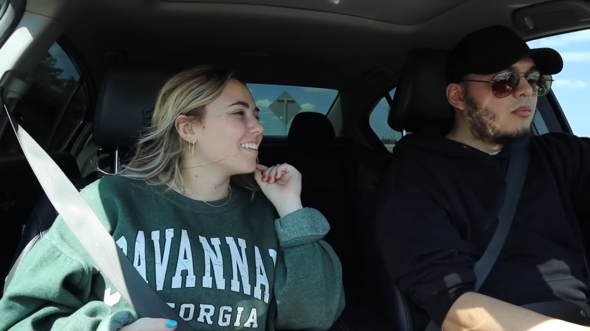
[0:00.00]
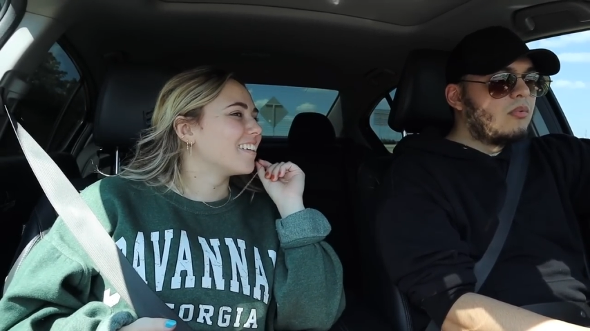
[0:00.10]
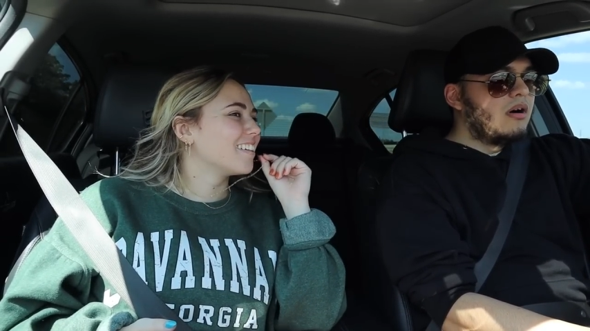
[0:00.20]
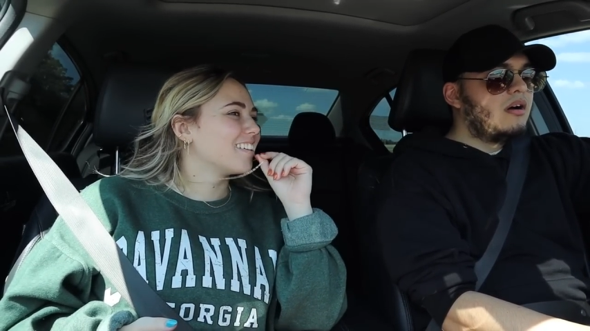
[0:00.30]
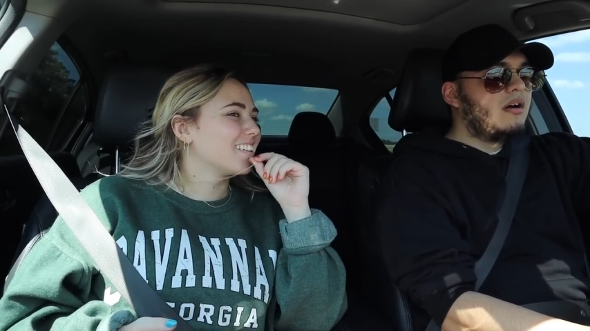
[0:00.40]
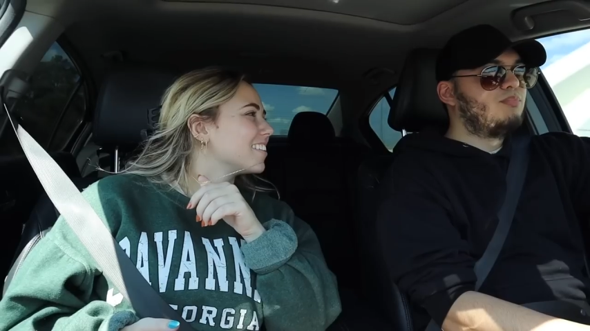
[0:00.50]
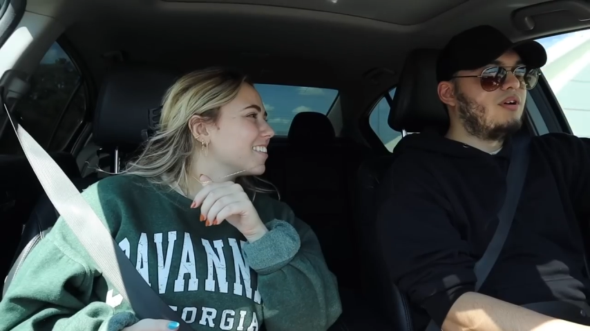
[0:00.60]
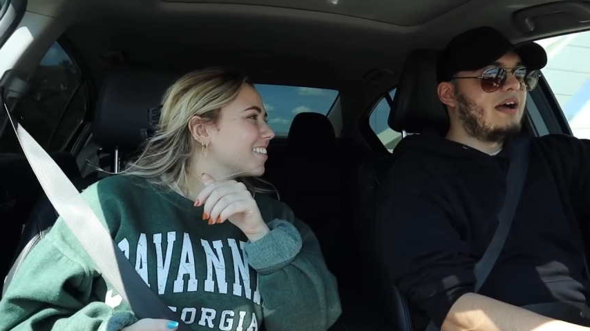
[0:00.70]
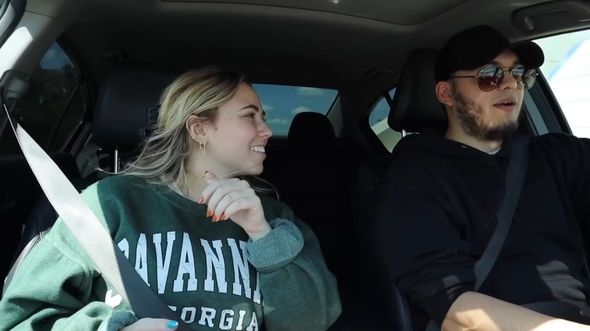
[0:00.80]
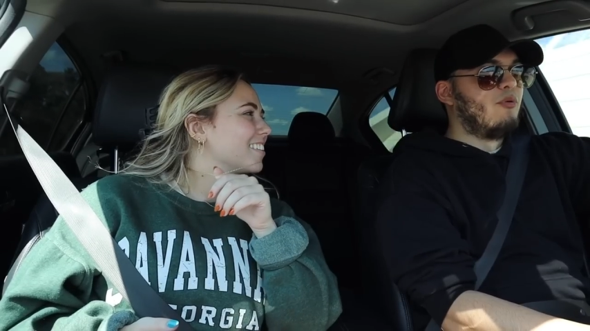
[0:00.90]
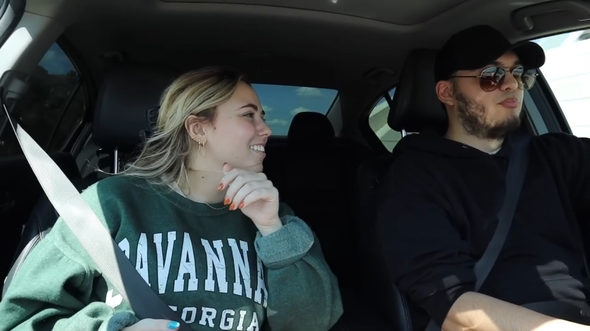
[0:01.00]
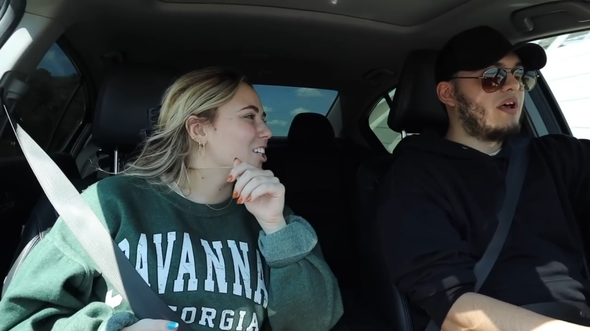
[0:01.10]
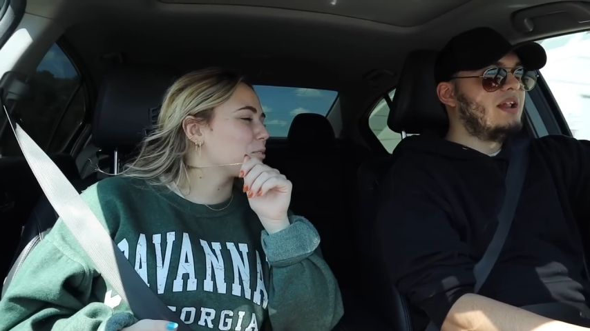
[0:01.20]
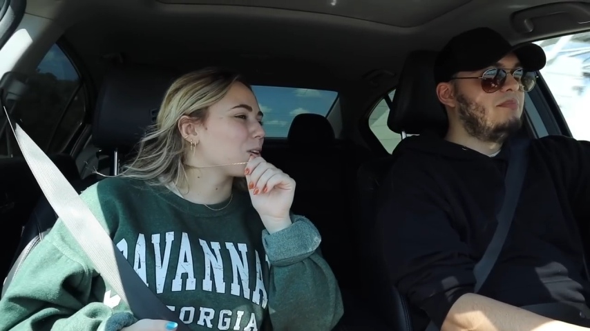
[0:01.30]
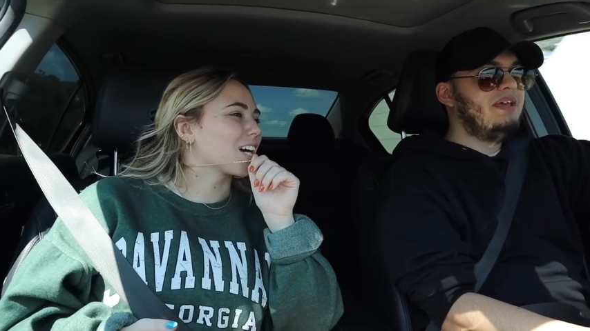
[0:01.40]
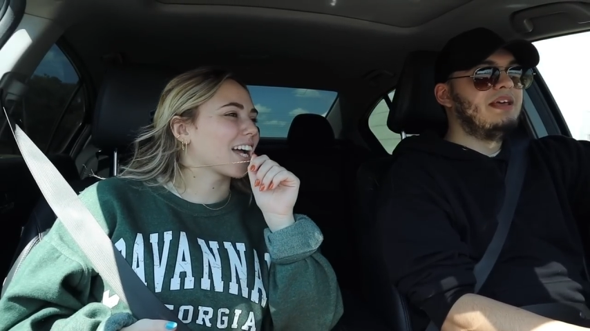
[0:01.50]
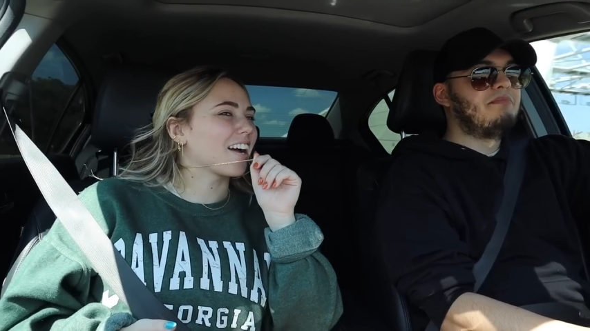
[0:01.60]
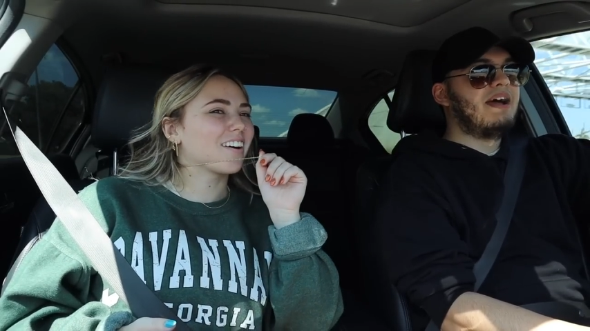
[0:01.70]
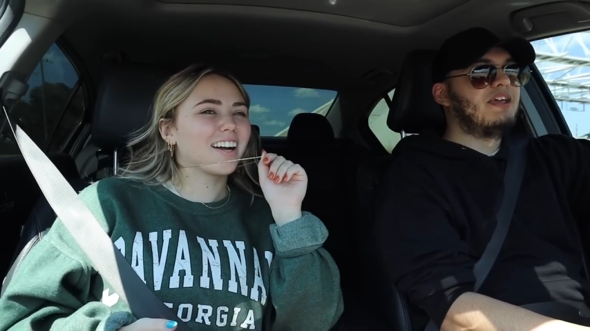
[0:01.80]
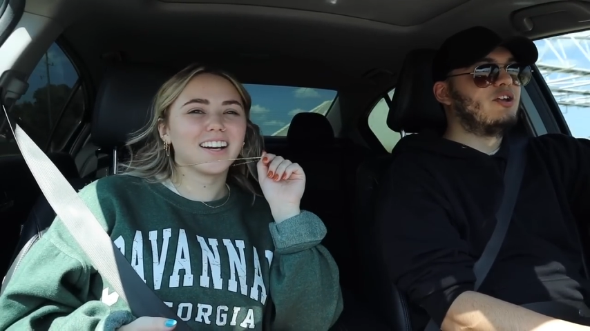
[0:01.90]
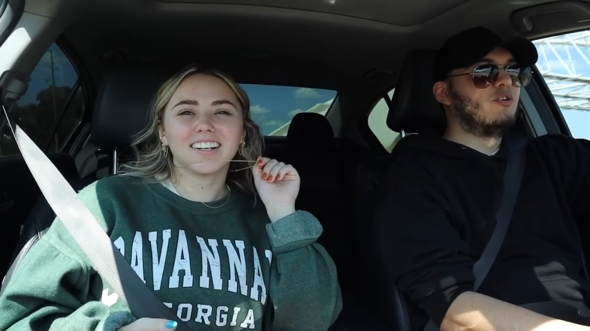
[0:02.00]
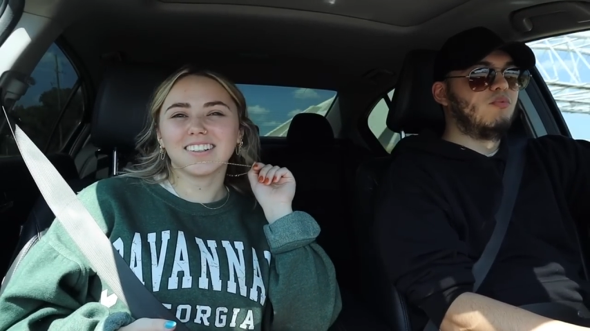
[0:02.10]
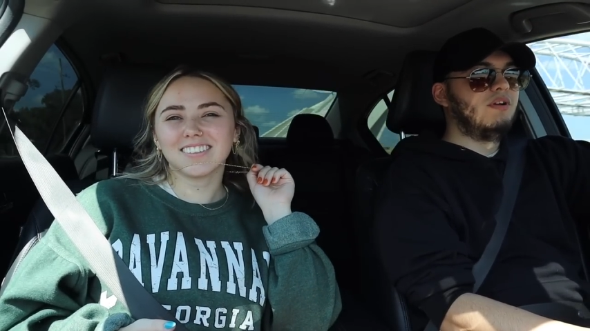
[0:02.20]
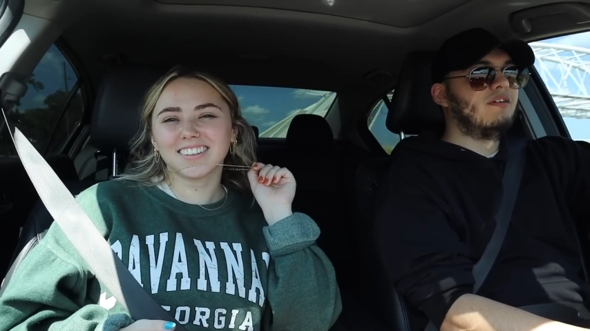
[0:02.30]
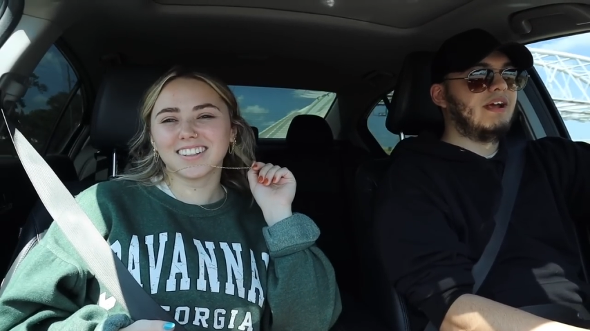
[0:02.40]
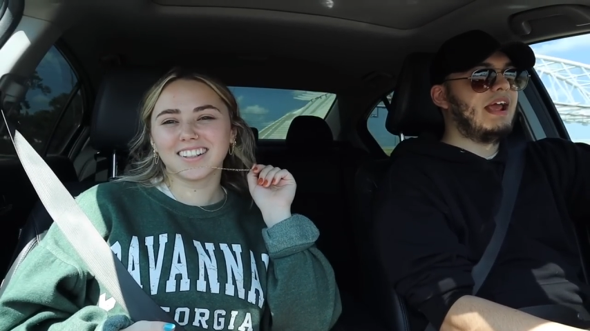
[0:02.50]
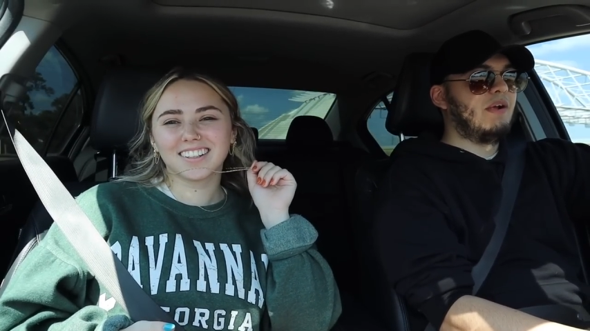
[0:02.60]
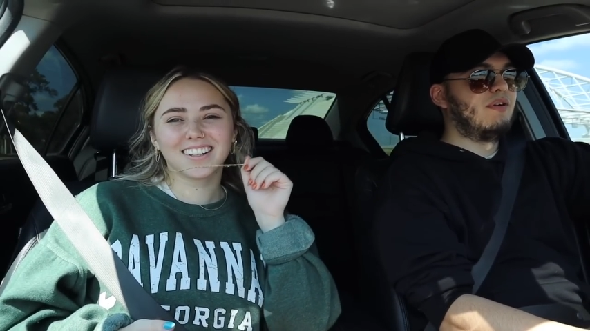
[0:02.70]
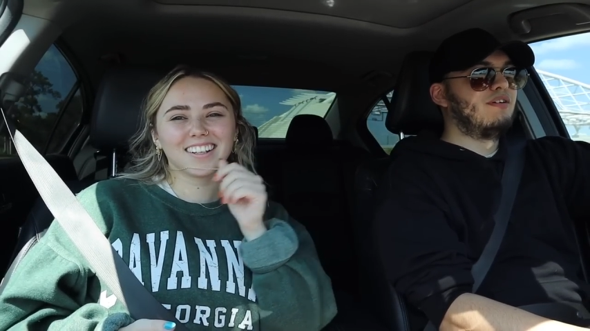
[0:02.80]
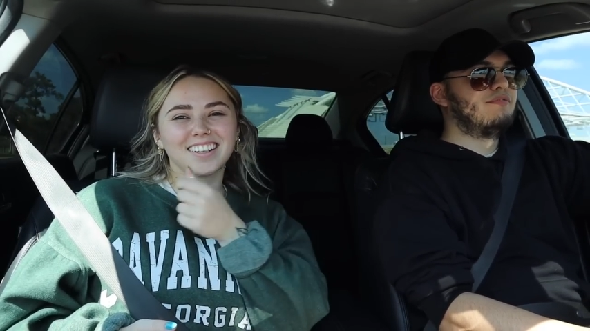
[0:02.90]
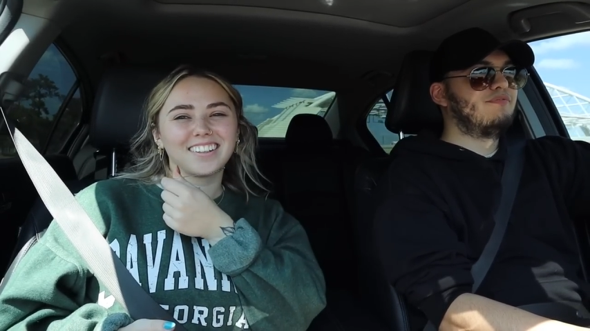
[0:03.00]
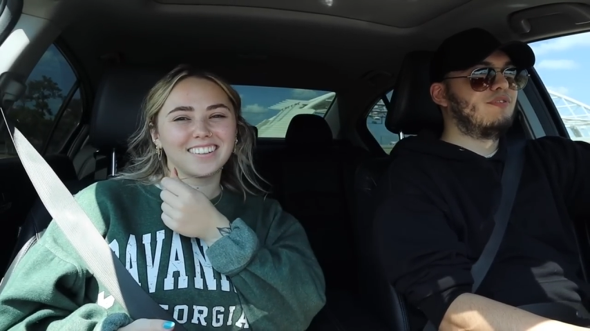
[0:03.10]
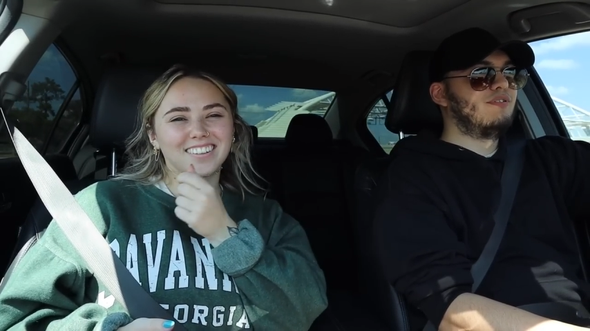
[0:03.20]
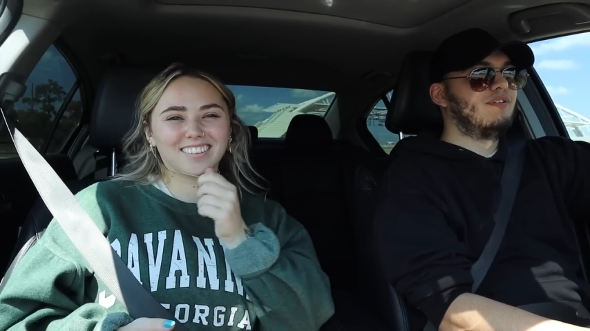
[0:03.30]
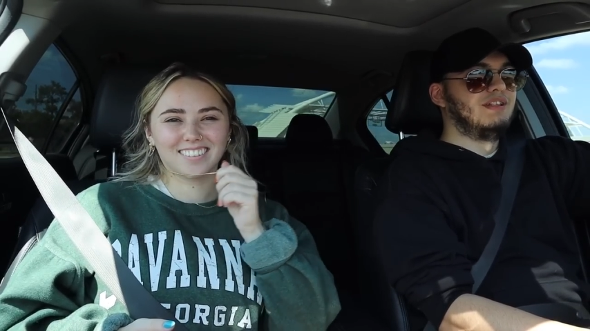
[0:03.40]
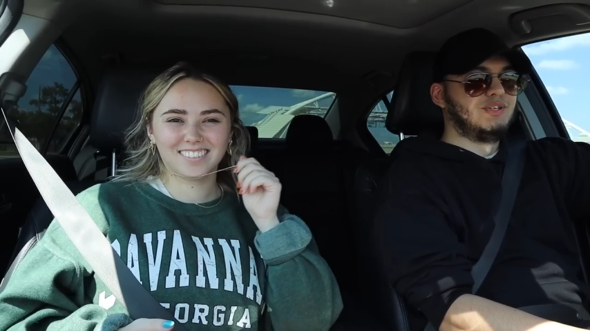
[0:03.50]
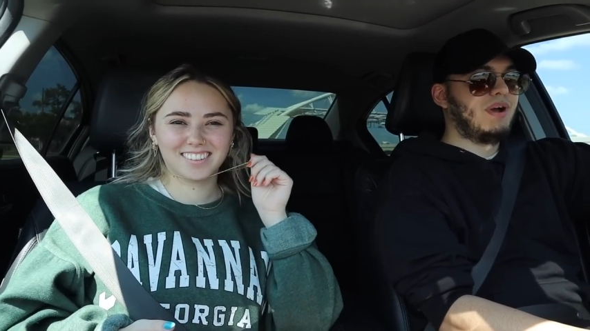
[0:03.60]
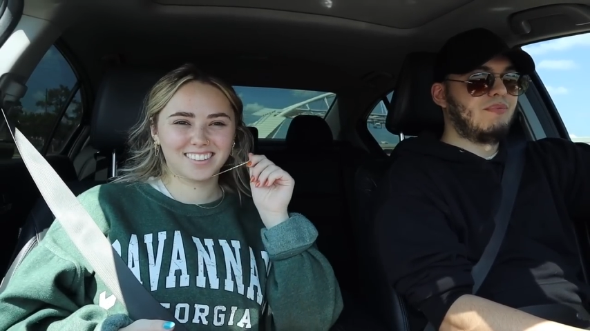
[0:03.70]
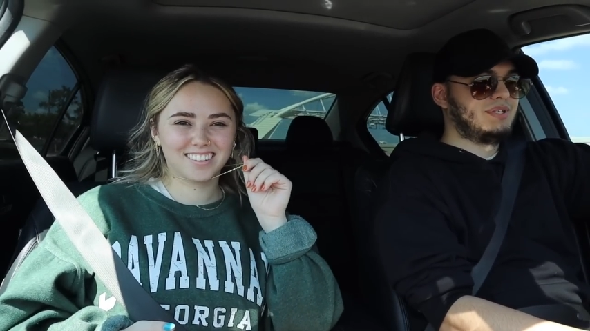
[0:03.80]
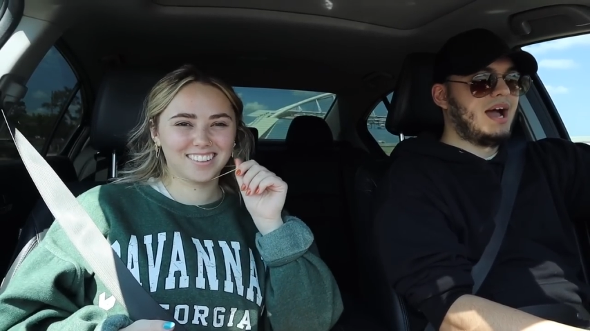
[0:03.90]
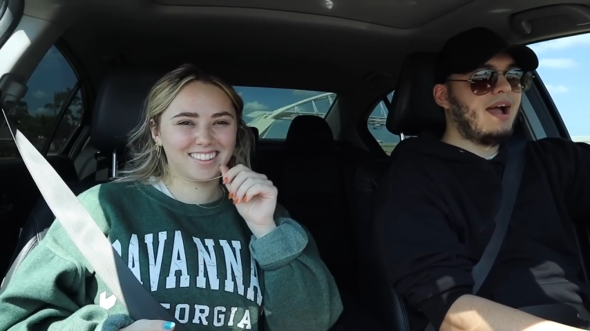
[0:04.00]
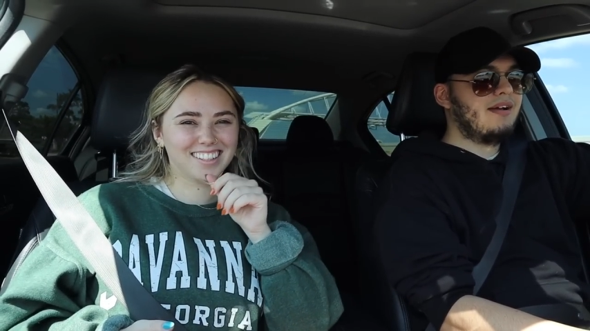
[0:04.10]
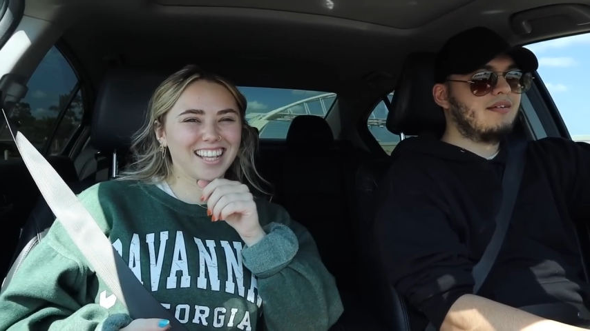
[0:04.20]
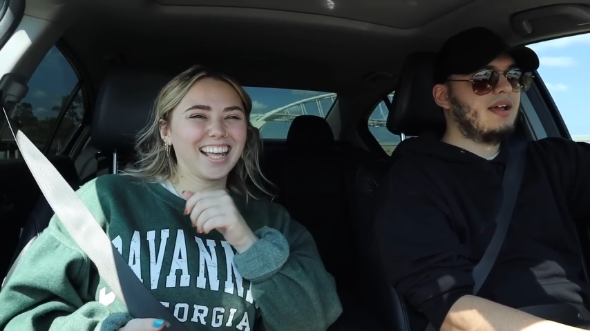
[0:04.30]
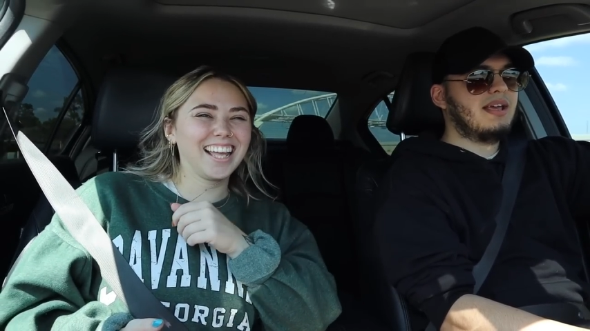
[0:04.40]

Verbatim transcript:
Speaker 1: Well, well I will probably be in era? my career era for until I retire. I